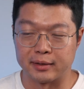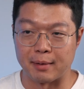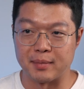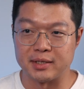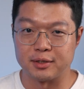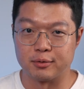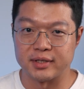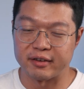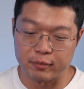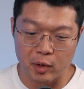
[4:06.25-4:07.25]
that means you
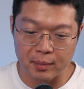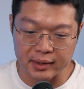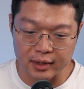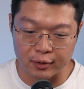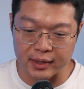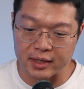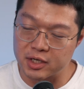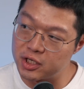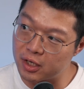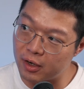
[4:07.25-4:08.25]
save more money on
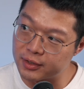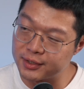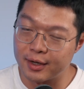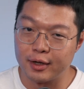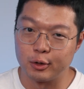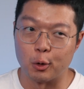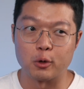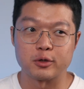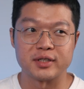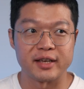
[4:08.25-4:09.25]
energy costs. You
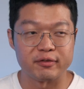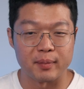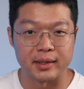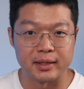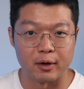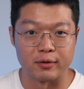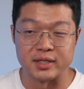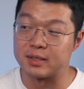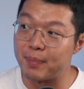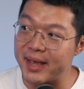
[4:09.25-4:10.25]
also save money on
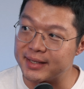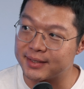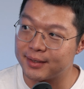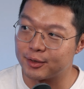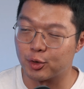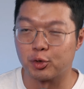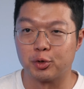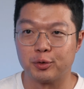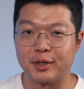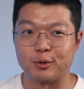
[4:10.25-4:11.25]
space. So you
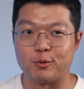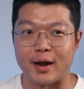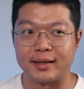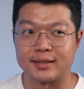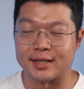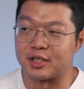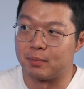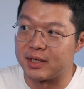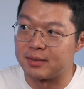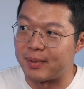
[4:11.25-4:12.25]
don't need to rent such a
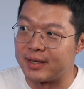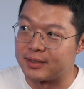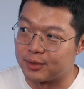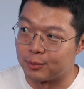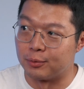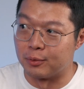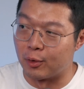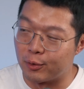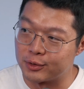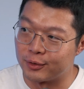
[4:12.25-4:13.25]
big space to
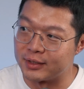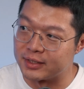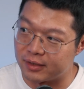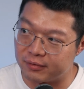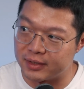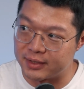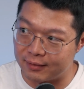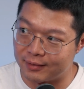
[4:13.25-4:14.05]
host all the servers and